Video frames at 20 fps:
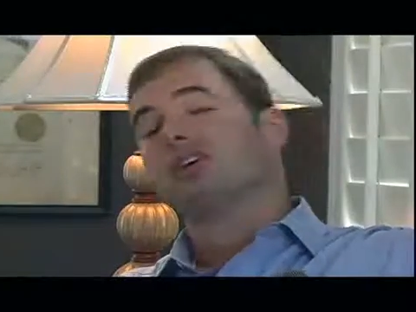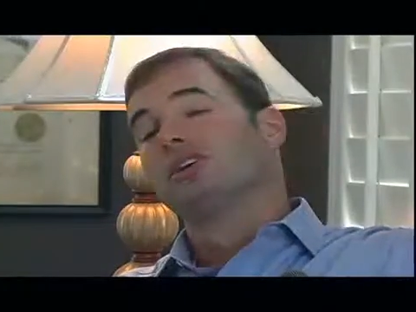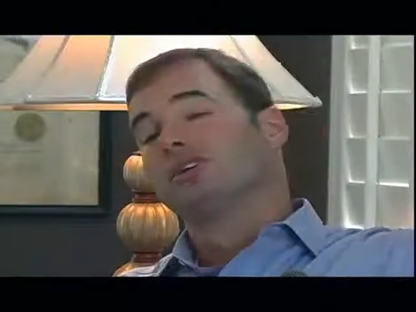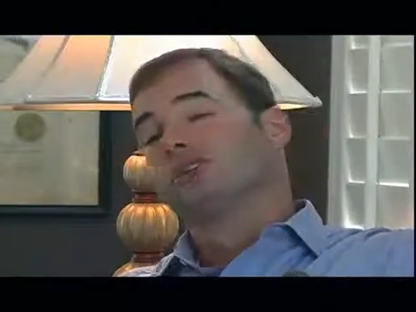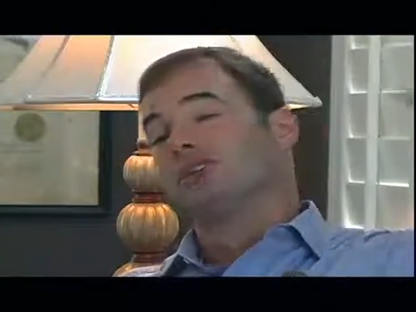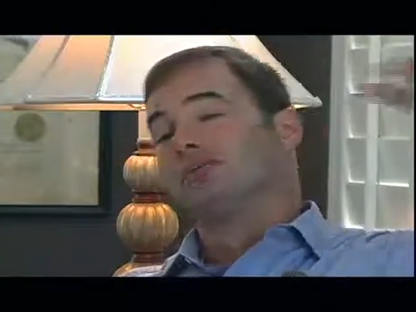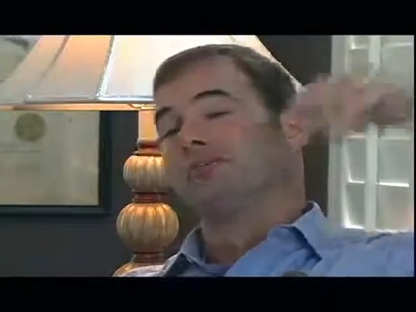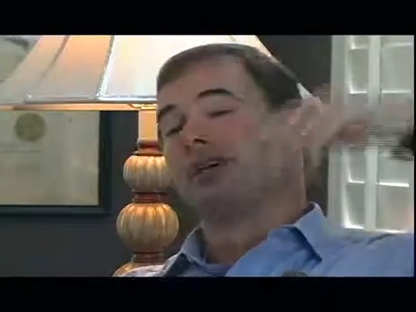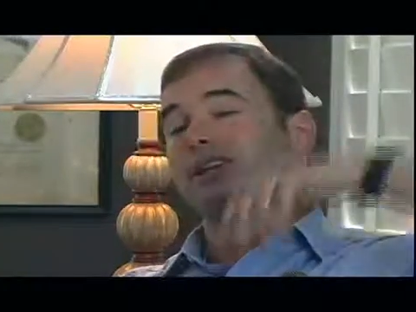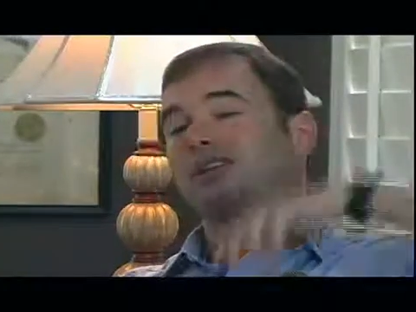
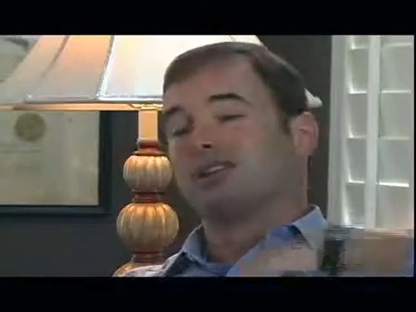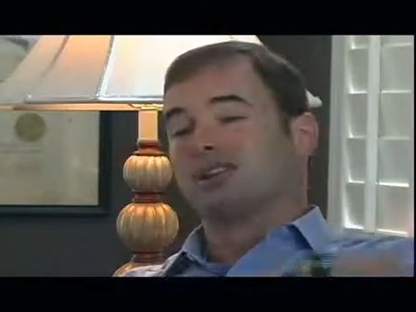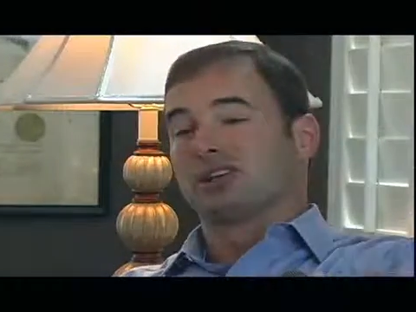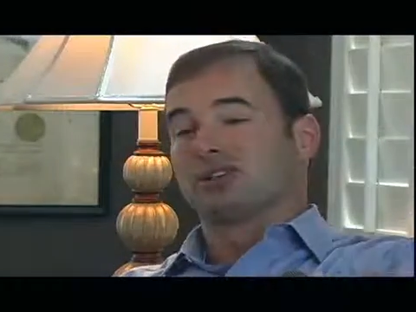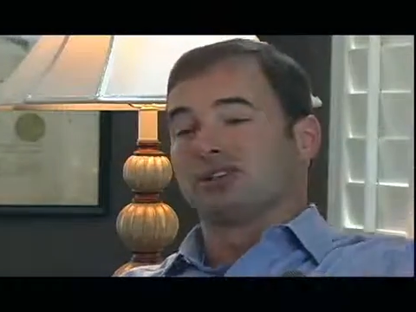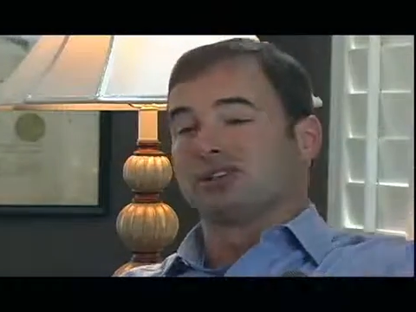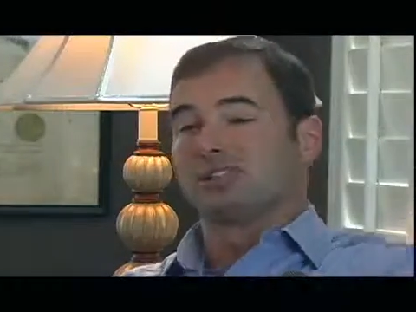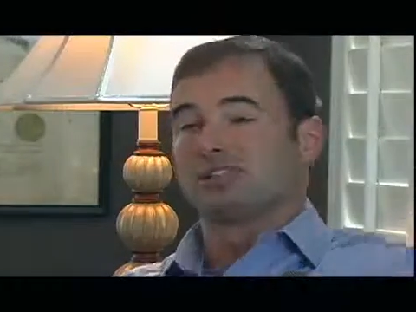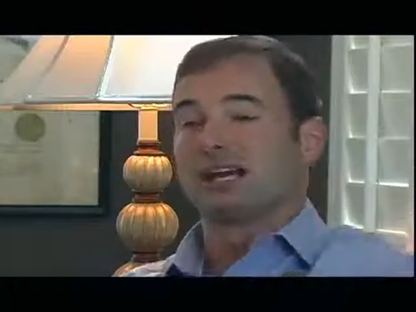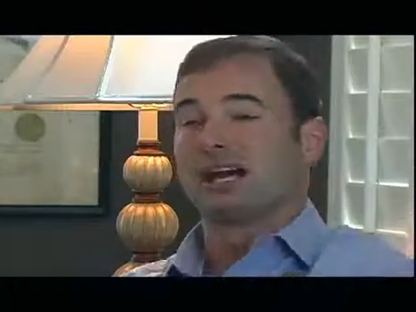to
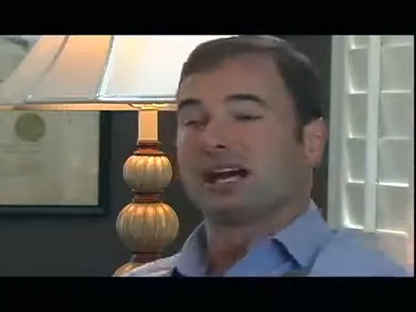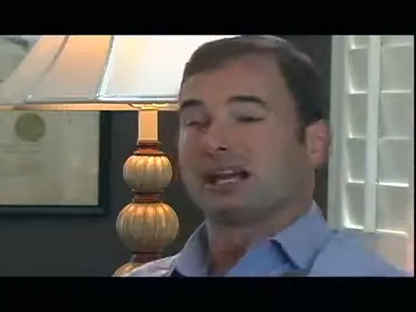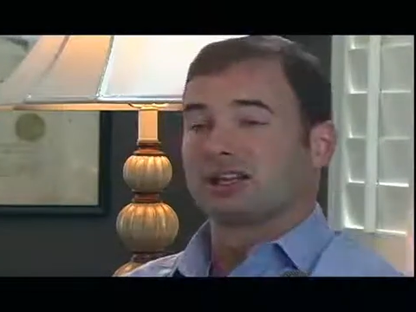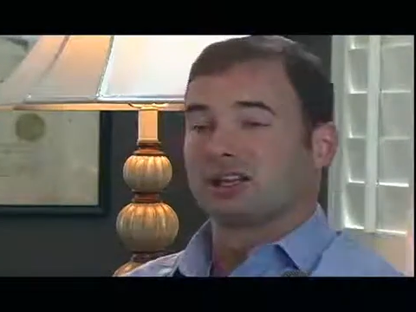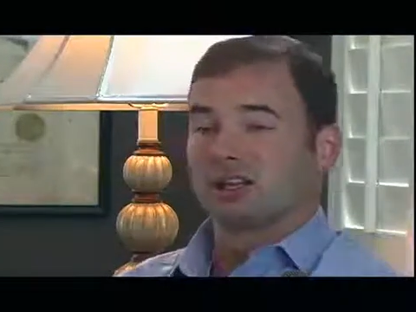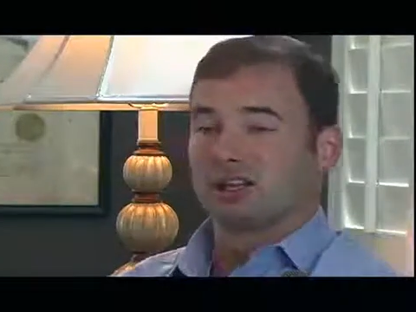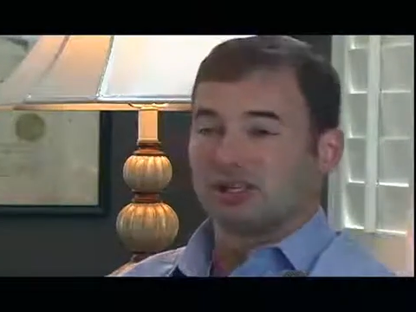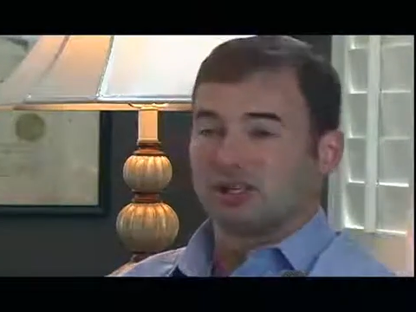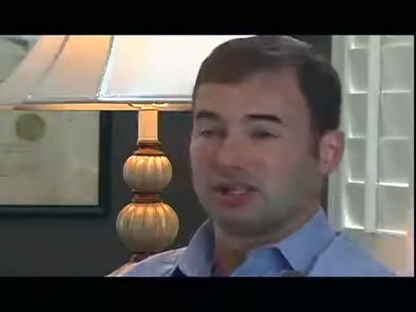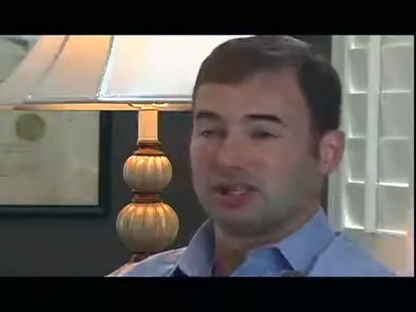basically
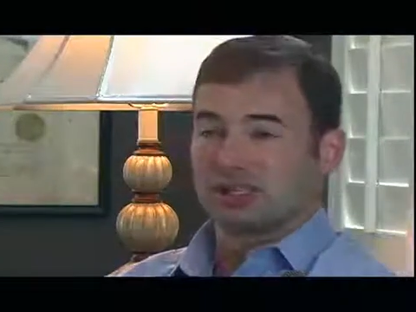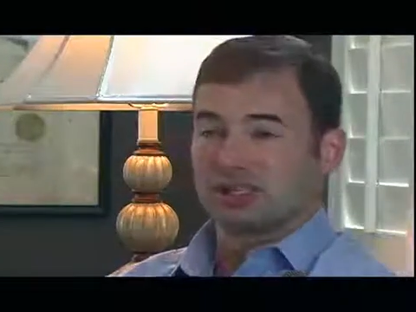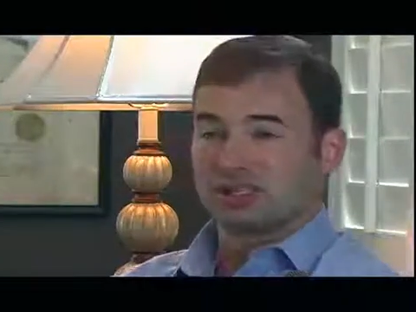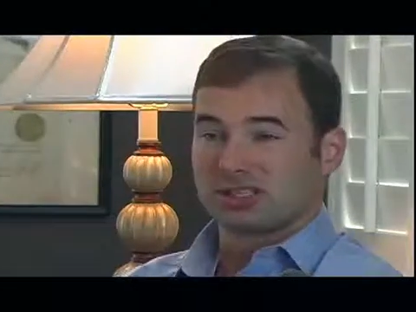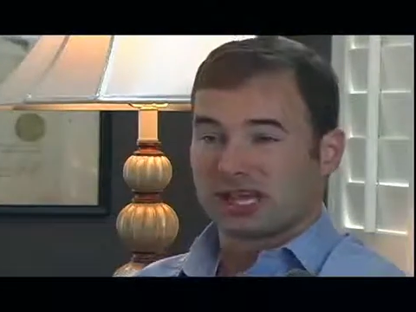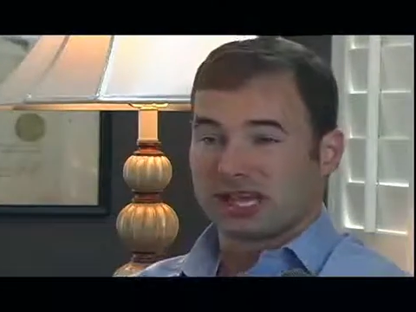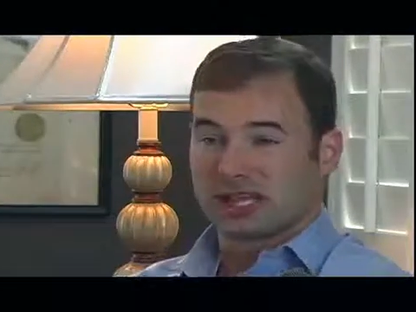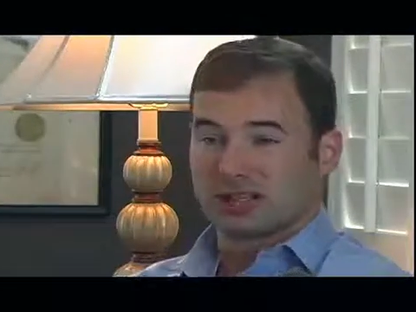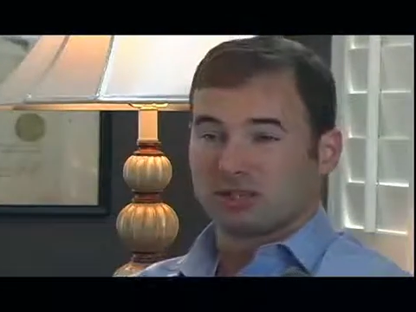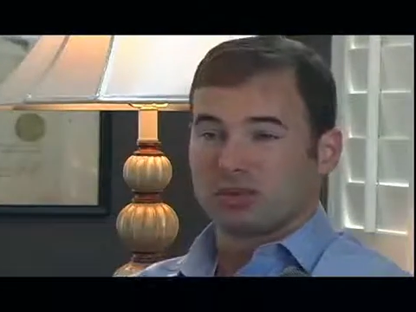diagnose
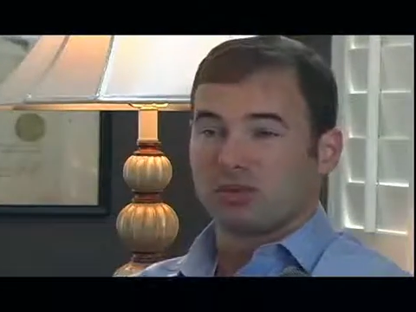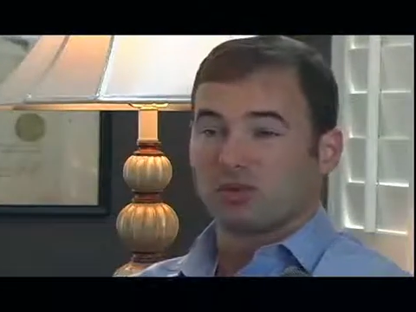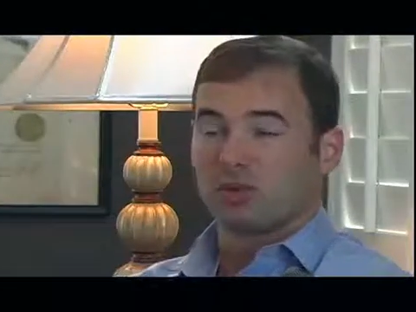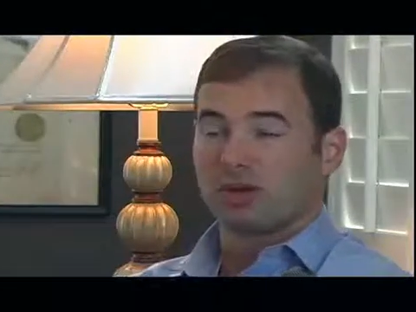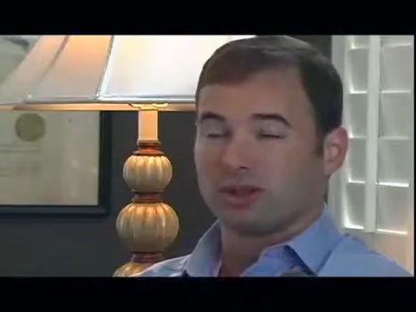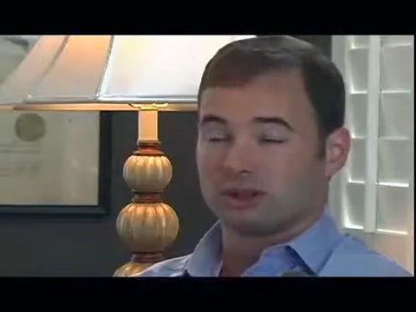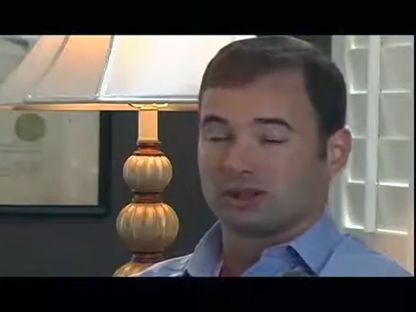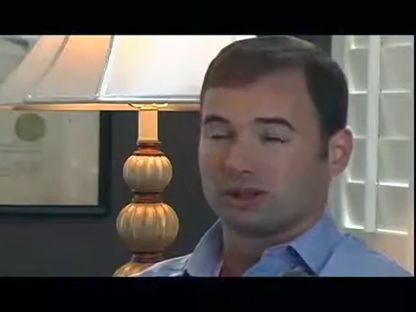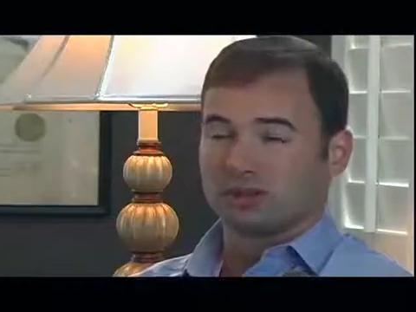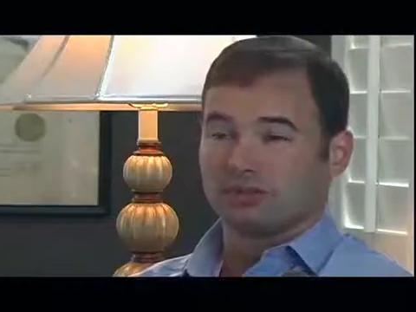exactly
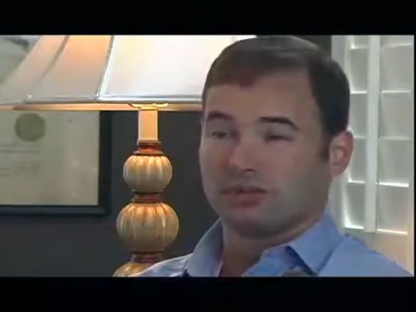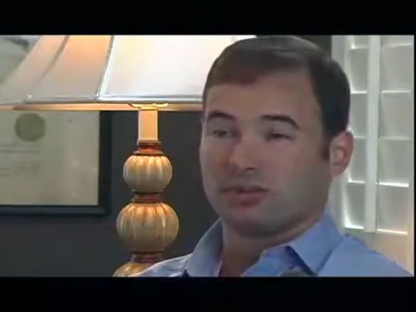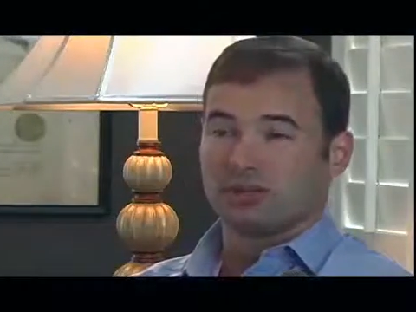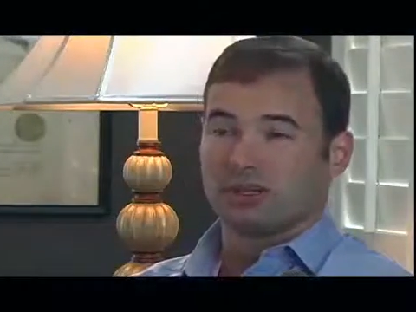what the